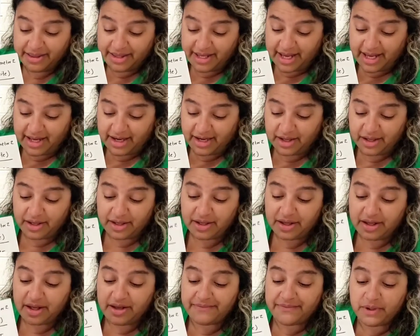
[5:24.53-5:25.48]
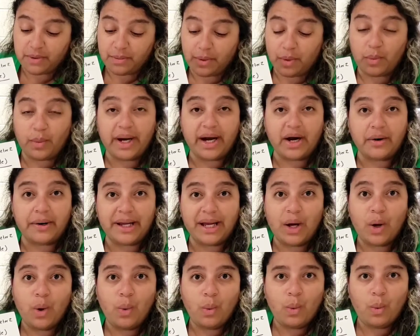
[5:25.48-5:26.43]
than if you were
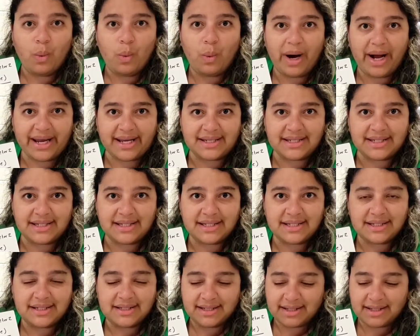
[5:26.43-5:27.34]
wearing white.